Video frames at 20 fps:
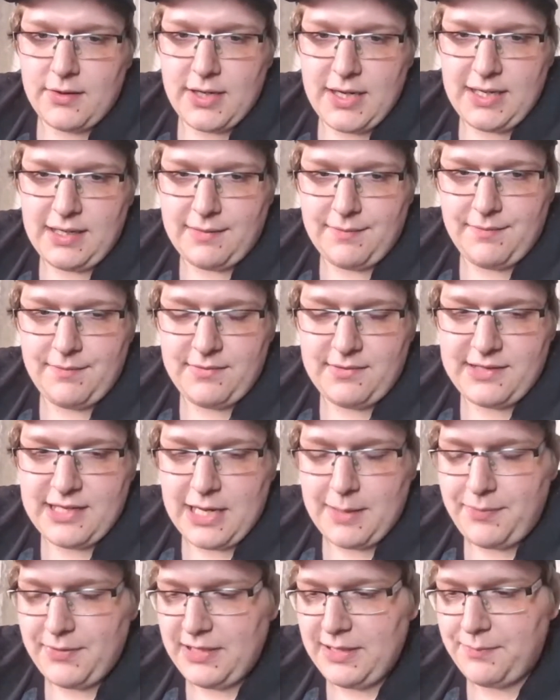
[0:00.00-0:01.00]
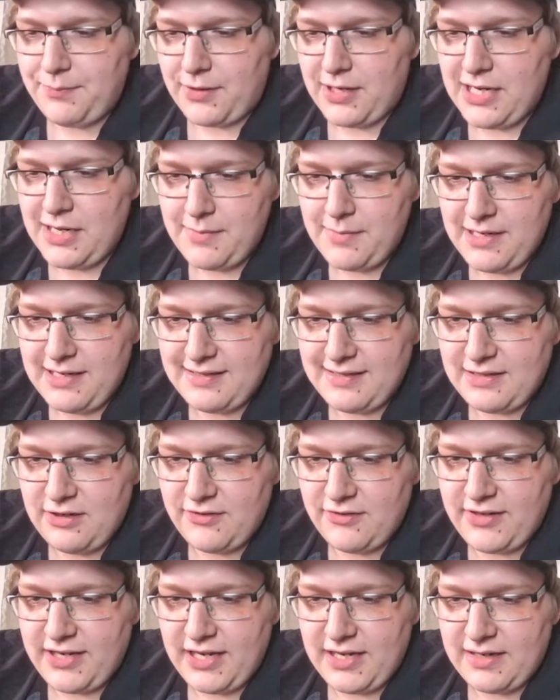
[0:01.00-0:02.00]
All right. Deputy Prime
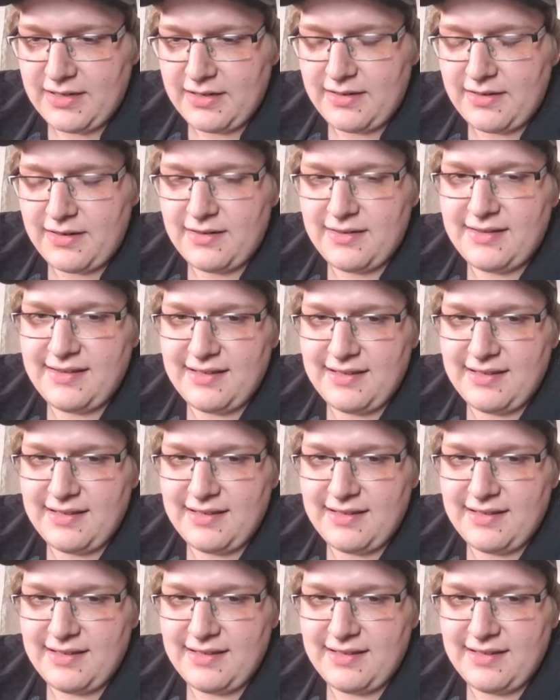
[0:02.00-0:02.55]
Minister of Canada